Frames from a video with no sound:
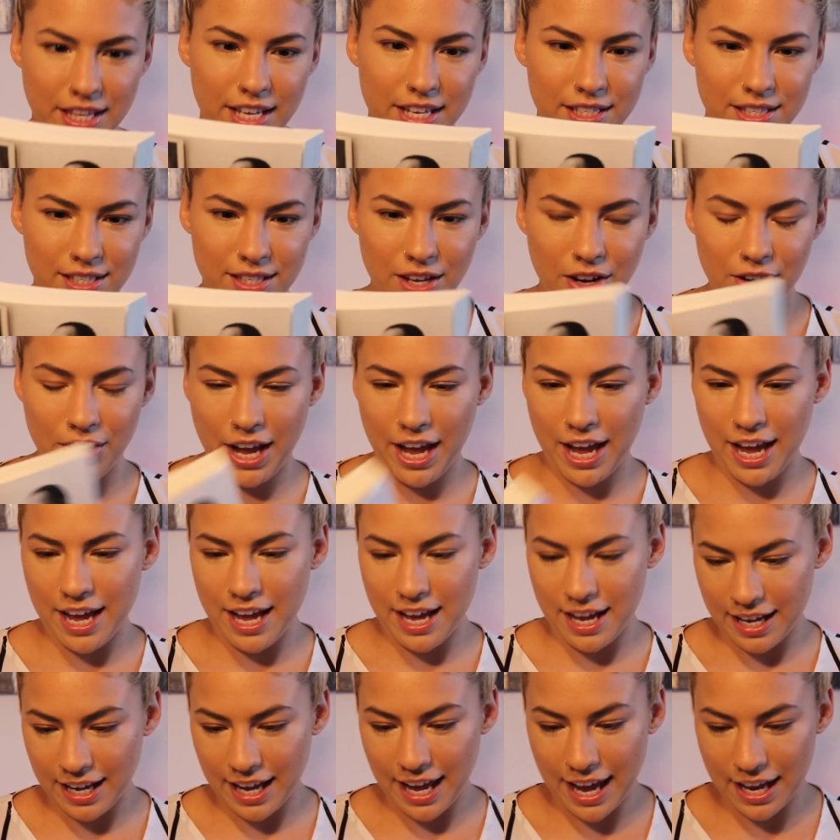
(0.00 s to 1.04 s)
this,
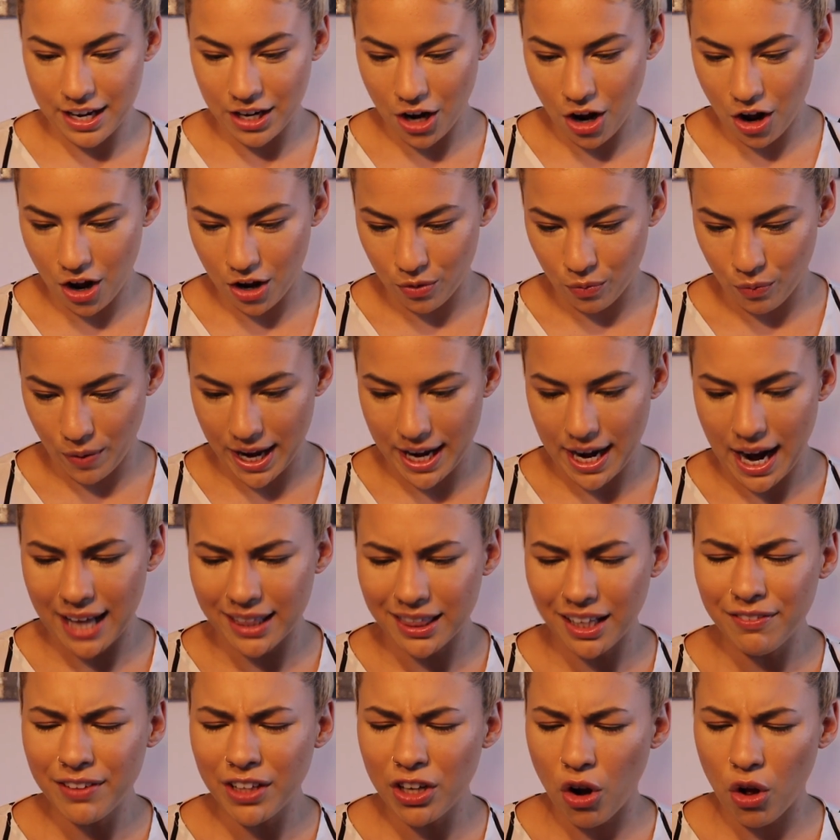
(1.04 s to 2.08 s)
okay? Cannot wait. I
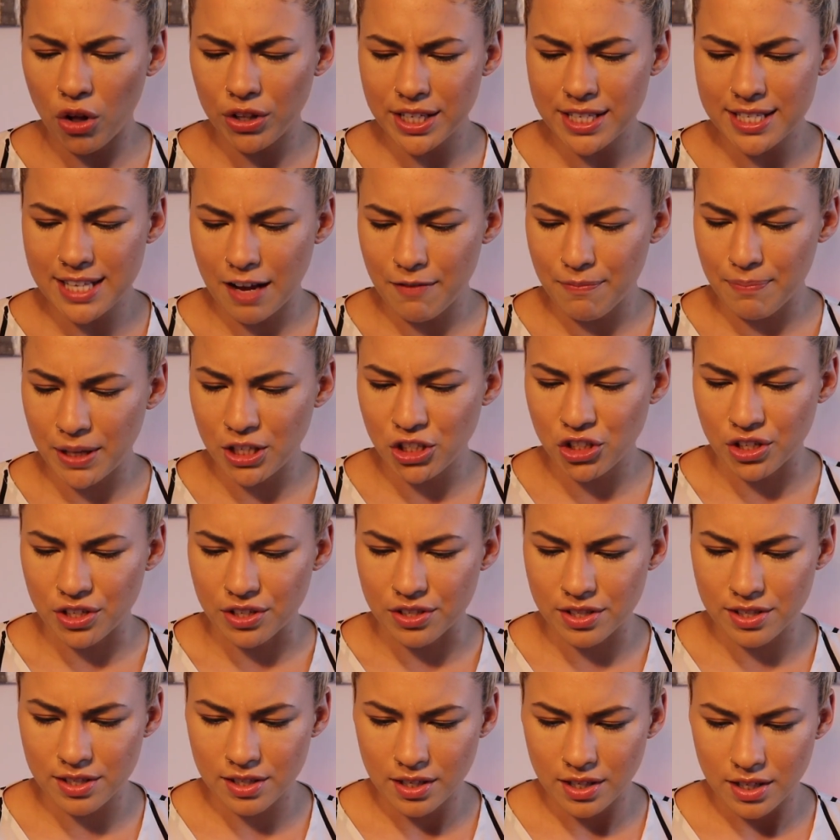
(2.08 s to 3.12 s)
love that all these have
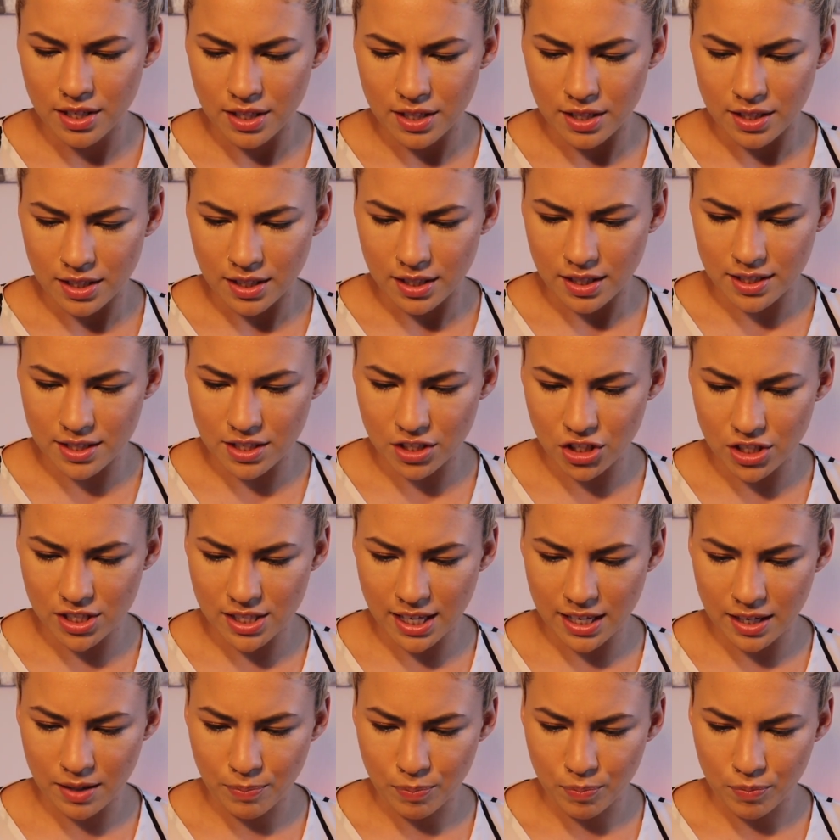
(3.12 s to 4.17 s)
pictures because it just
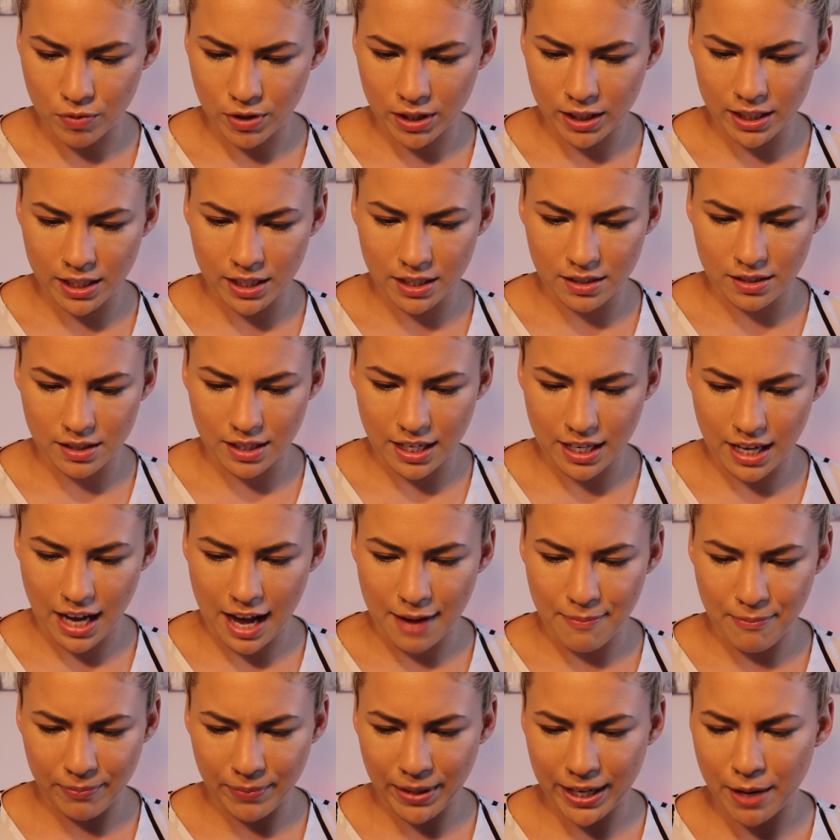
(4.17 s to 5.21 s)
like really,
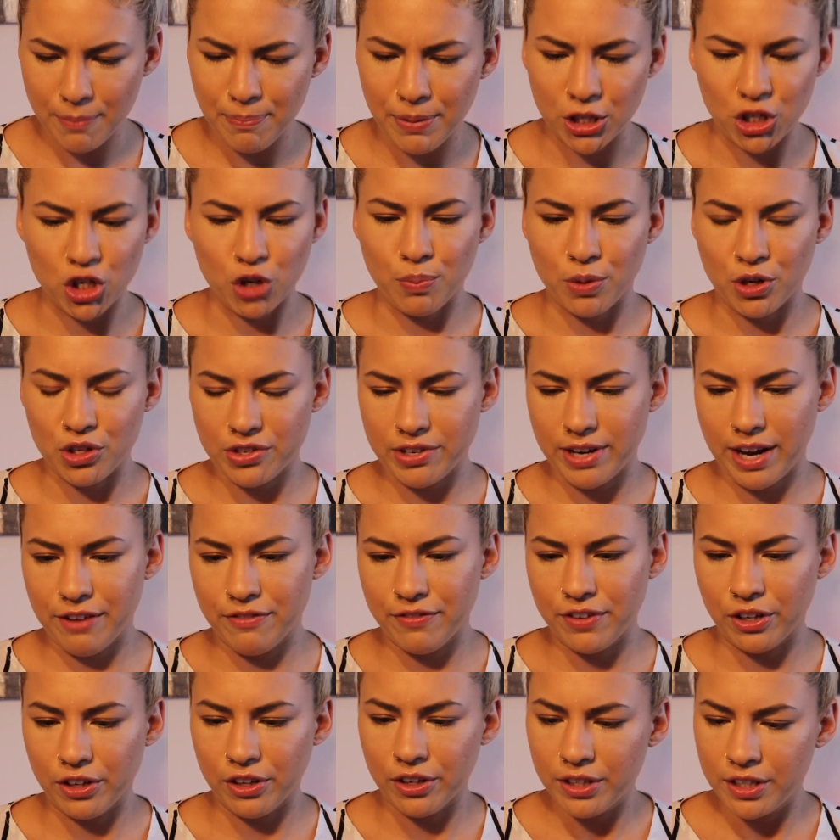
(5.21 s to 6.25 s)
I'm like a picture person, I
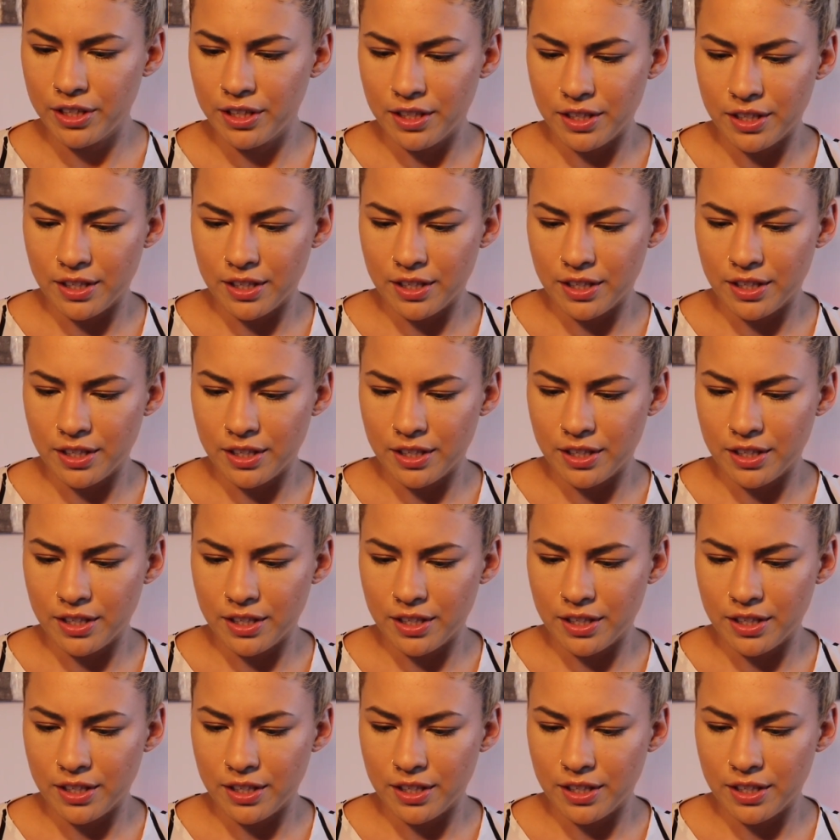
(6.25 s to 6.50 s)
feel.